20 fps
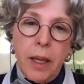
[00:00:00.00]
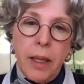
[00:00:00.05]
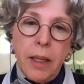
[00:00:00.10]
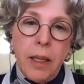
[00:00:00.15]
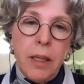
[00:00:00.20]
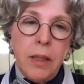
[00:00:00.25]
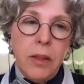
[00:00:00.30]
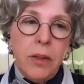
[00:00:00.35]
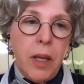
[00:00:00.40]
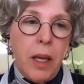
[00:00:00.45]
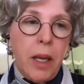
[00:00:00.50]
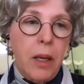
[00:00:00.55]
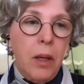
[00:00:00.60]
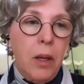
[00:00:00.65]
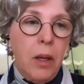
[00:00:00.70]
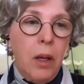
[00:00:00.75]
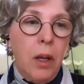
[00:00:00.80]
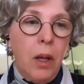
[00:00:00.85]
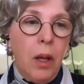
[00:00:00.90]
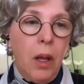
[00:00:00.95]
And he said,
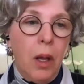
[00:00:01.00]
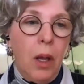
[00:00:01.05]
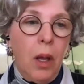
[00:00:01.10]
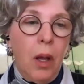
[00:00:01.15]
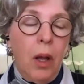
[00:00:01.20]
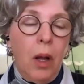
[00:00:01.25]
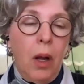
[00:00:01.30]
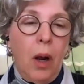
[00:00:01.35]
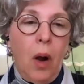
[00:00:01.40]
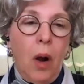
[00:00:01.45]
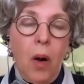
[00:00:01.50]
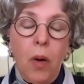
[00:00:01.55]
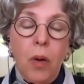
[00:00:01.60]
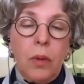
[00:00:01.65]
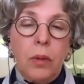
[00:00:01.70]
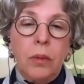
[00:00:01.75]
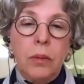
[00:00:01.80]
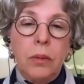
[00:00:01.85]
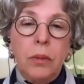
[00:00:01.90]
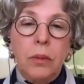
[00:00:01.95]

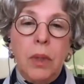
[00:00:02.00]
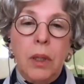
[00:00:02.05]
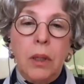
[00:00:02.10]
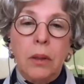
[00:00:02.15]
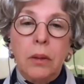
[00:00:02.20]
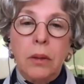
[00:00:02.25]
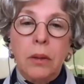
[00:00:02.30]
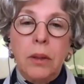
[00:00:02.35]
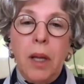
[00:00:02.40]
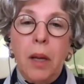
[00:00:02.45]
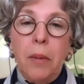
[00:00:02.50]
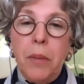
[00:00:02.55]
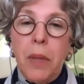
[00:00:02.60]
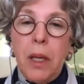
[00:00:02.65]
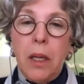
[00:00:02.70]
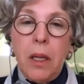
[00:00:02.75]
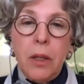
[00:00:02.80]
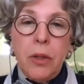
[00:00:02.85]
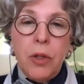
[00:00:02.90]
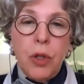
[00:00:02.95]
"Oh, well, let
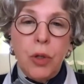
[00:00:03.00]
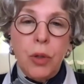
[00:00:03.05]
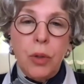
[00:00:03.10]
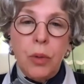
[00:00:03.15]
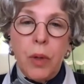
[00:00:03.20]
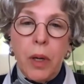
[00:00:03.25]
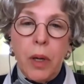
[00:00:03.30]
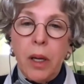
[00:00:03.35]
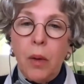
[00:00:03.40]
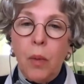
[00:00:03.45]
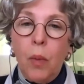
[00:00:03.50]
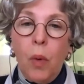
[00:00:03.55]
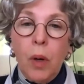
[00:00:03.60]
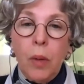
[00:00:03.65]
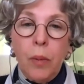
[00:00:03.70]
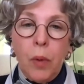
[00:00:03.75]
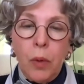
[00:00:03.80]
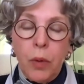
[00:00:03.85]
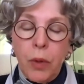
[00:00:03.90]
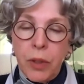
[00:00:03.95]
me get you a
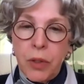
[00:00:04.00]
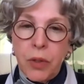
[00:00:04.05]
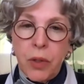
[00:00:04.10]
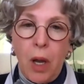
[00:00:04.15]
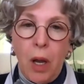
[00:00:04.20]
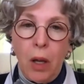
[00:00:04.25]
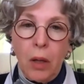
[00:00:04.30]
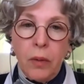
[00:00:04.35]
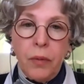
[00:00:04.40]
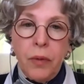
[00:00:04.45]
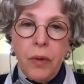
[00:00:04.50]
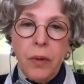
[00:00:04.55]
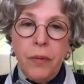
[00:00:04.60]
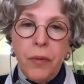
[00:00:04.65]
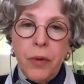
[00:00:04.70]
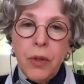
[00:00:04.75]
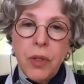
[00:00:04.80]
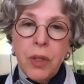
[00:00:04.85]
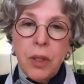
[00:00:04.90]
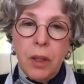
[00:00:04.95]
warm croissant from
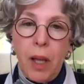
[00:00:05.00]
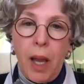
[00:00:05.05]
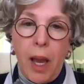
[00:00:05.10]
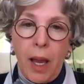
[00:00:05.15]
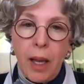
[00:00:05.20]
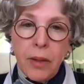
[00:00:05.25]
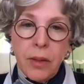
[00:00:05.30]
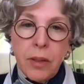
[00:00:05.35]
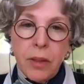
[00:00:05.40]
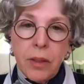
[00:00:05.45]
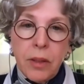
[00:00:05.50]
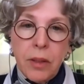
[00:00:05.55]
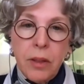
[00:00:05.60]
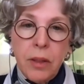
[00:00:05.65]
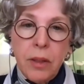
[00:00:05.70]
first class."